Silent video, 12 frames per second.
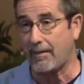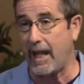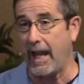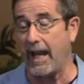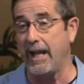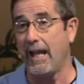
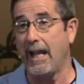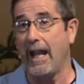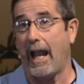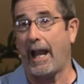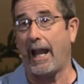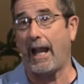And,
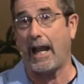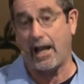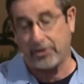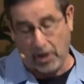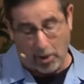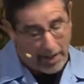and,
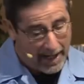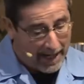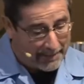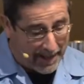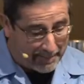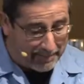and so
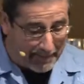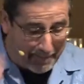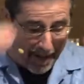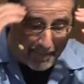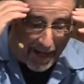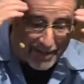I'm, i
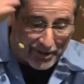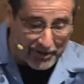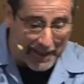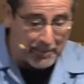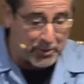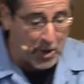my mind just
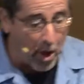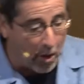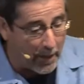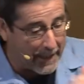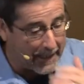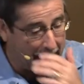keeps
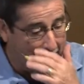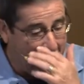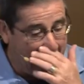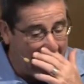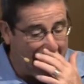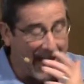going.
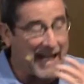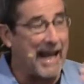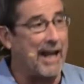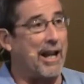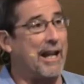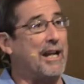And, and,
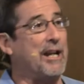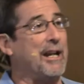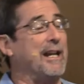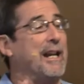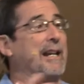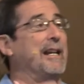and,
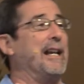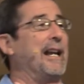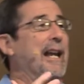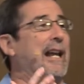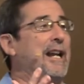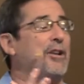and, and,
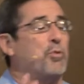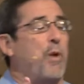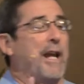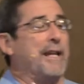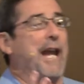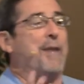and here's what
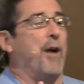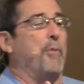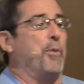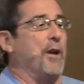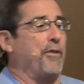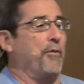I came up
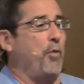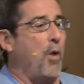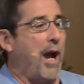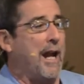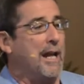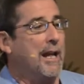with of
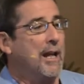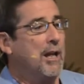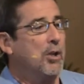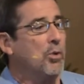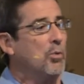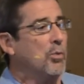why
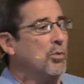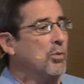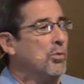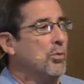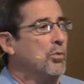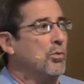
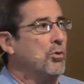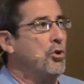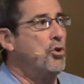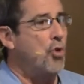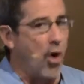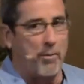
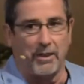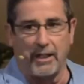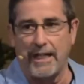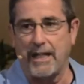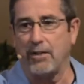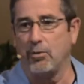
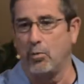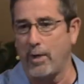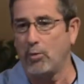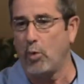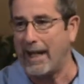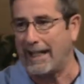normally we
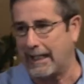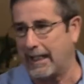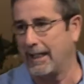wink.